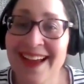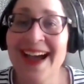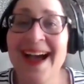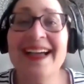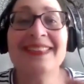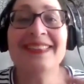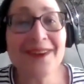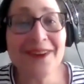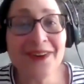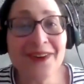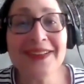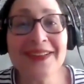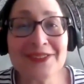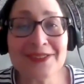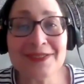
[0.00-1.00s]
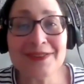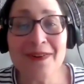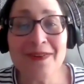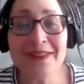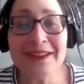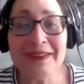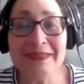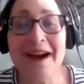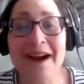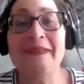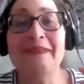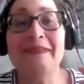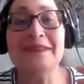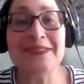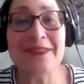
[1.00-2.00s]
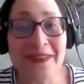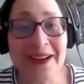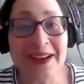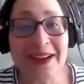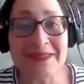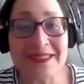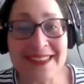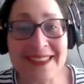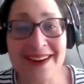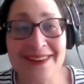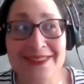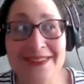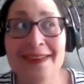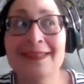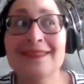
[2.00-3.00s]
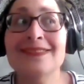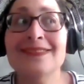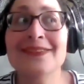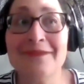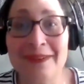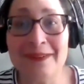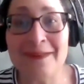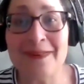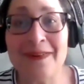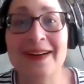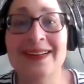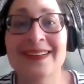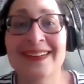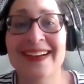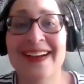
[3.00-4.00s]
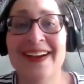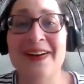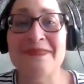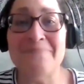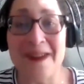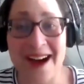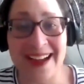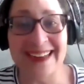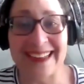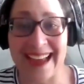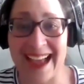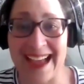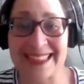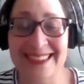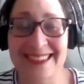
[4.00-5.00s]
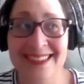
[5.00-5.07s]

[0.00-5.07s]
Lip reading: I literally just told him I was going upstairs to record a podcast.